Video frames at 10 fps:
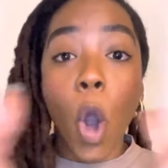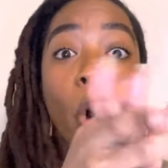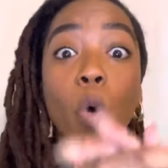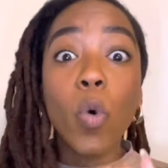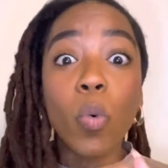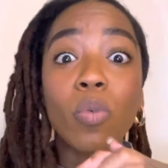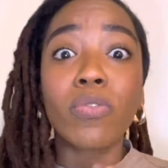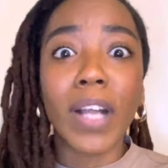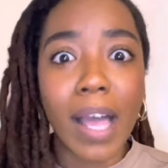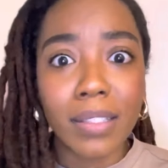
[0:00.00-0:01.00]
Oh,
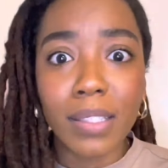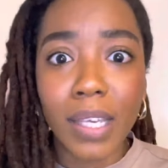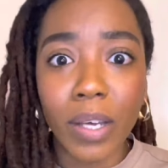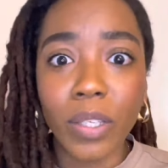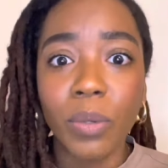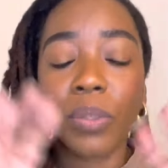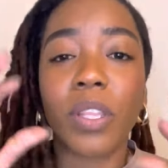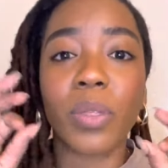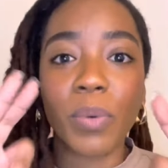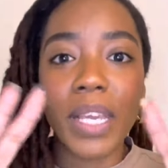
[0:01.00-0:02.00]
forgot to tell you,
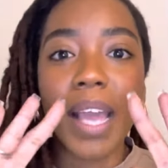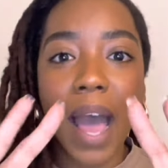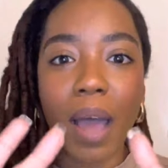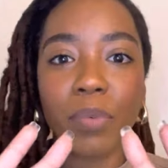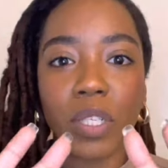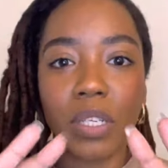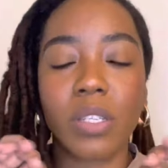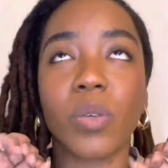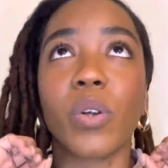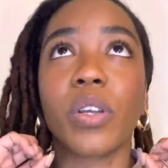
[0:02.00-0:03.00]
the 3
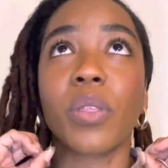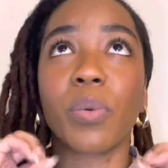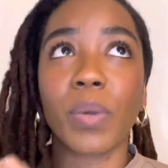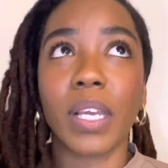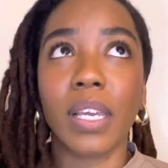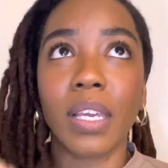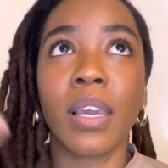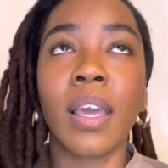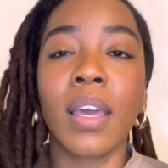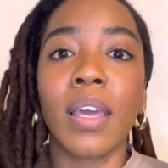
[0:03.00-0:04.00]
options or the
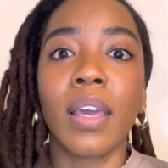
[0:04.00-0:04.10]
3